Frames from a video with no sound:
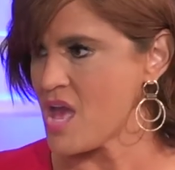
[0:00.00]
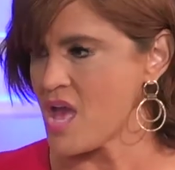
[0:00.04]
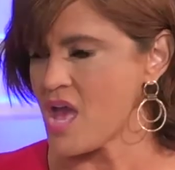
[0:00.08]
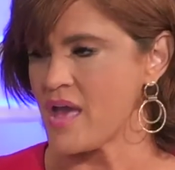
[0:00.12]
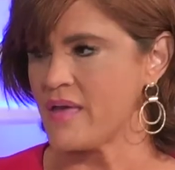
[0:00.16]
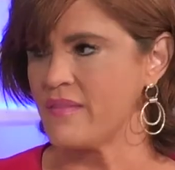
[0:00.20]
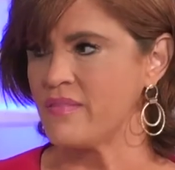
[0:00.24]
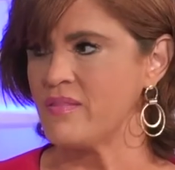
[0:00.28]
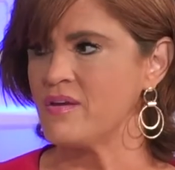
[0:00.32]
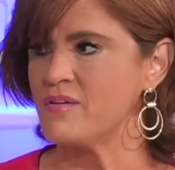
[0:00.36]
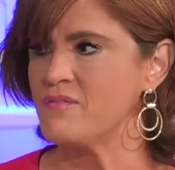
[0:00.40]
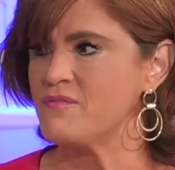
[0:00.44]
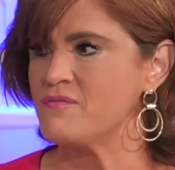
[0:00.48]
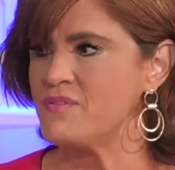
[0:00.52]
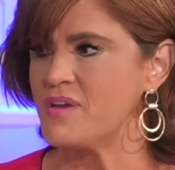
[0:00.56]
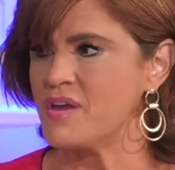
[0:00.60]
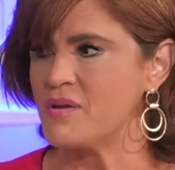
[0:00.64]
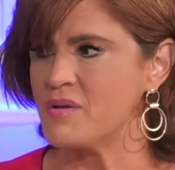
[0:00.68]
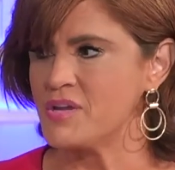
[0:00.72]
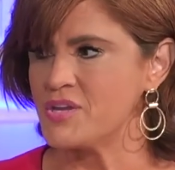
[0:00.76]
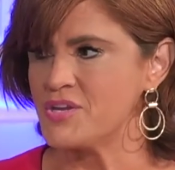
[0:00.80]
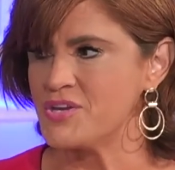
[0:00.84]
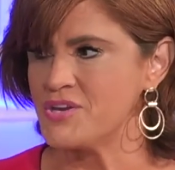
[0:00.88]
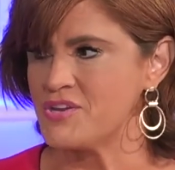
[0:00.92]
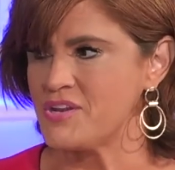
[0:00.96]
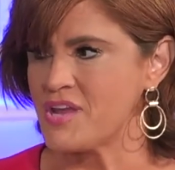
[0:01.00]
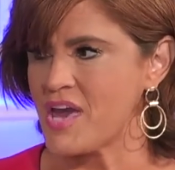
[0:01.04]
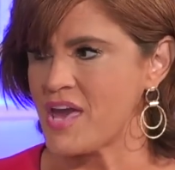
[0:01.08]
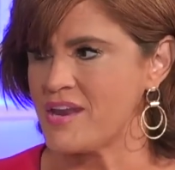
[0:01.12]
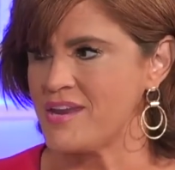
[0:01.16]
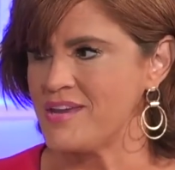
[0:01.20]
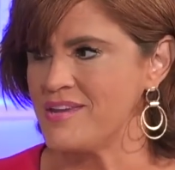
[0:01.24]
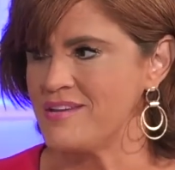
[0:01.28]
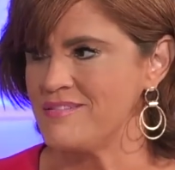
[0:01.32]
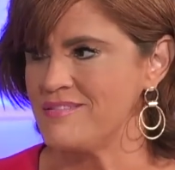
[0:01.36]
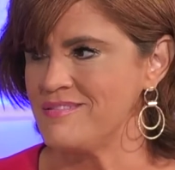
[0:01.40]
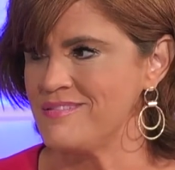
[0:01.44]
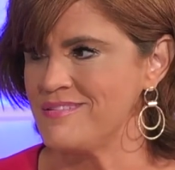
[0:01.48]
And they're very good at
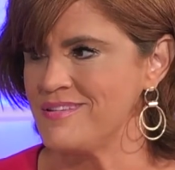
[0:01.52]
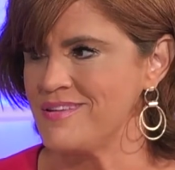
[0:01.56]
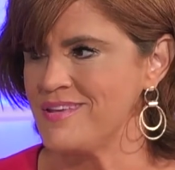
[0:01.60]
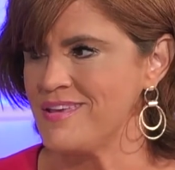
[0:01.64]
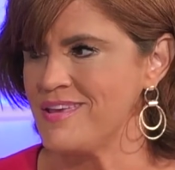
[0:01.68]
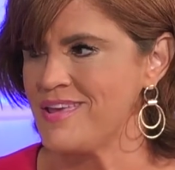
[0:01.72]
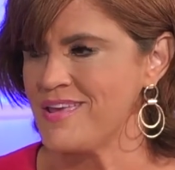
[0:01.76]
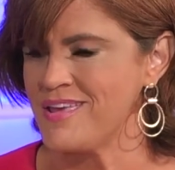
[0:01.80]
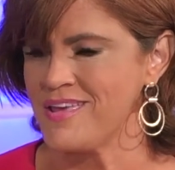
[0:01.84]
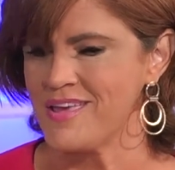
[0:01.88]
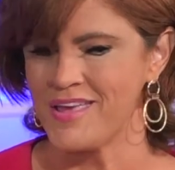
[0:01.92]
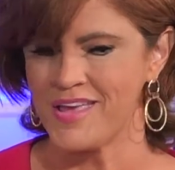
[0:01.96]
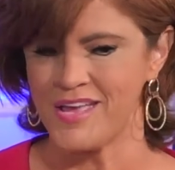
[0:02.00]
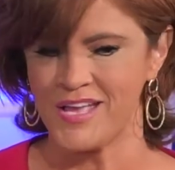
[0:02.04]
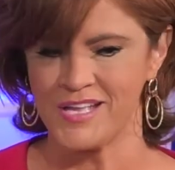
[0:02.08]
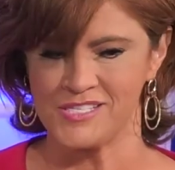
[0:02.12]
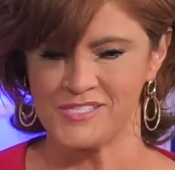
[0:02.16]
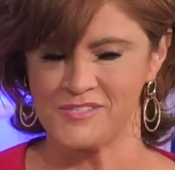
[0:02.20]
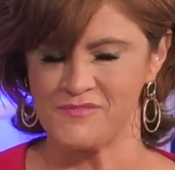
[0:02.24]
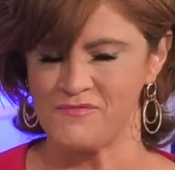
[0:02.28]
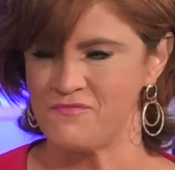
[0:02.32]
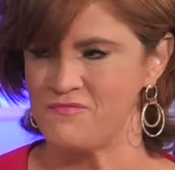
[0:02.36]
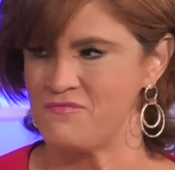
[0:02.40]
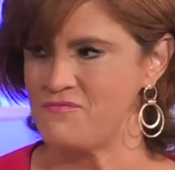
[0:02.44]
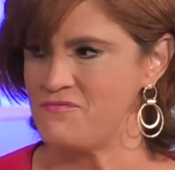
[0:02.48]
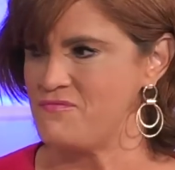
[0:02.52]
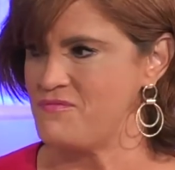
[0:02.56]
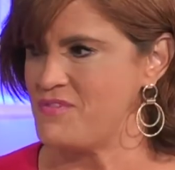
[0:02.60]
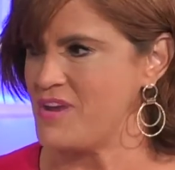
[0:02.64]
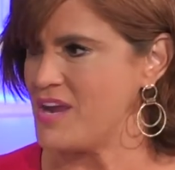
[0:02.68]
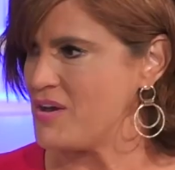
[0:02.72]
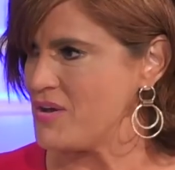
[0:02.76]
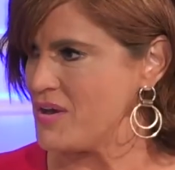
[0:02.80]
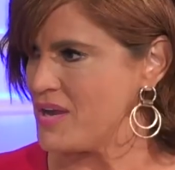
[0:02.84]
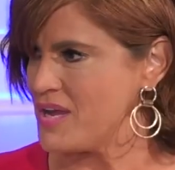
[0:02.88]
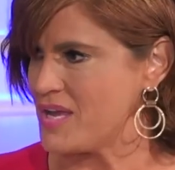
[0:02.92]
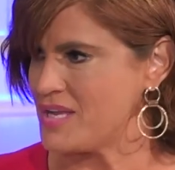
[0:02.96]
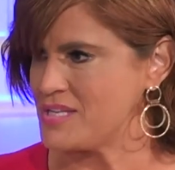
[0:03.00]
it. It's
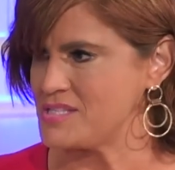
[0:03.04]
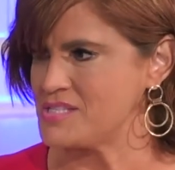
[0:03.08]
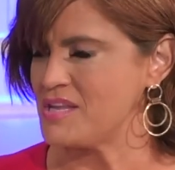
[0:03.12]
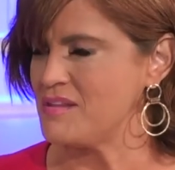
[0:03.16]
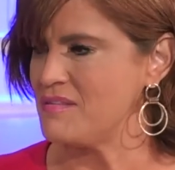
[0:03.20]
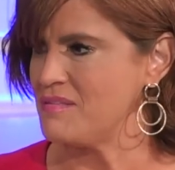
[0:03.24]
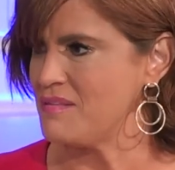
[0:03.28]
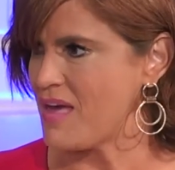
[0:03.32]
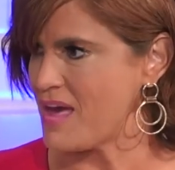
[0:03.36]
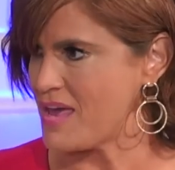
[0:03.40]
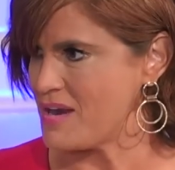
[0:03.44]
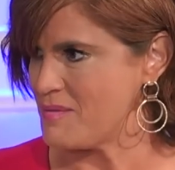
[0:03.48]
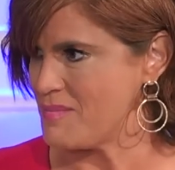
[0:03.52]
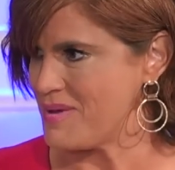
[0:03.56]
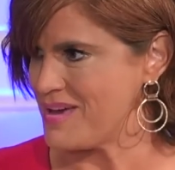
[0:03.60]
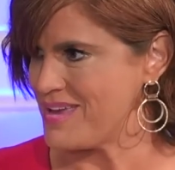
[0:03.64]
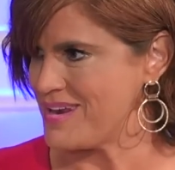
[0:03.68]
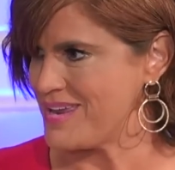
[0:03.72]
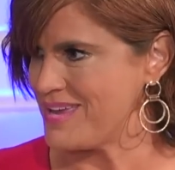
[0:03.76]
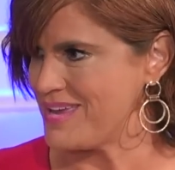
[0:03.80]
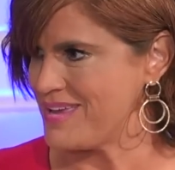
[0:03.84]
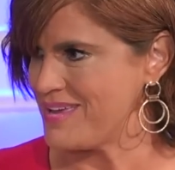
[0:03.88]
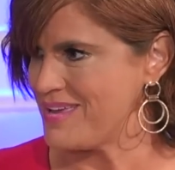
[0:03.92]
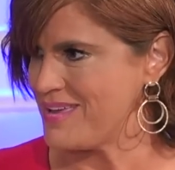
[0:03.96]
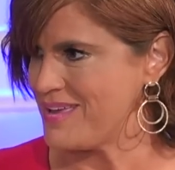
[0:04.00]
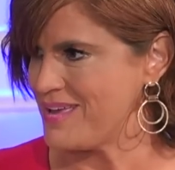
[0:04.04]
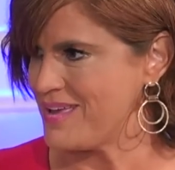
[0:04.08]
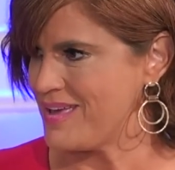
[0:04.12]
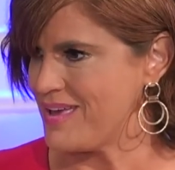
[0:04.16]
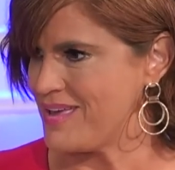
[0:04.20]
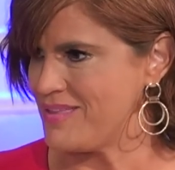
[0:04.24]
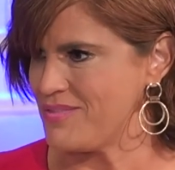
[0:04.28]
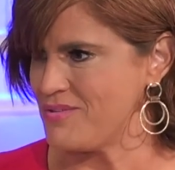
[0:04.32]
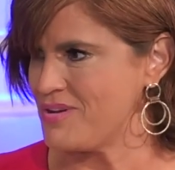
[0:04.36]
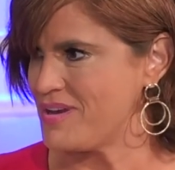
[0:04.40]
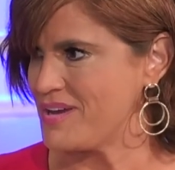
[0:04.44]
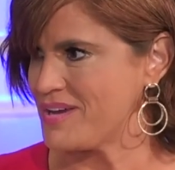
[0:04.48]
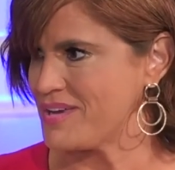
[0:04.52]
a lot of money,
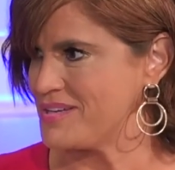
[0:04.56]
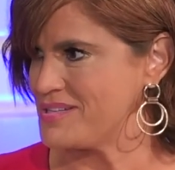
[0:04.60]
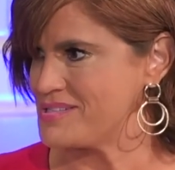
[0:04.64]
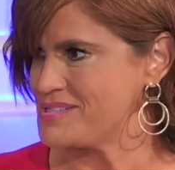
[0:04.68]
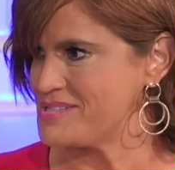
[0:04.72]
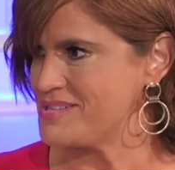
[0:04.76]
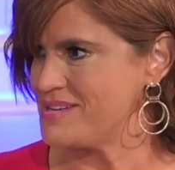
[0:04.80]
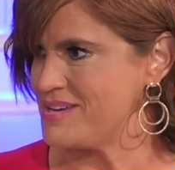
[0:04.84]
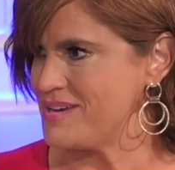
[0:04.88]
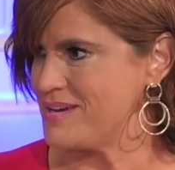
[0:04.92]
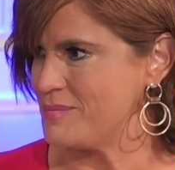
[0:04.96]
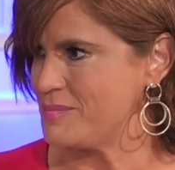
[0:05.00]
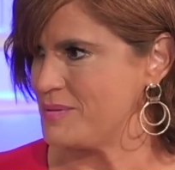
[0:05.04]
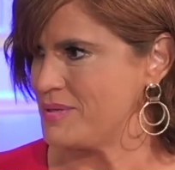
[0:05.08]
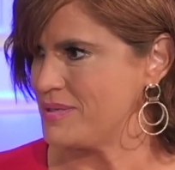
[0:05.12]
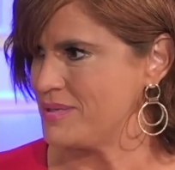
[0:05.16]
and they're not going to stop.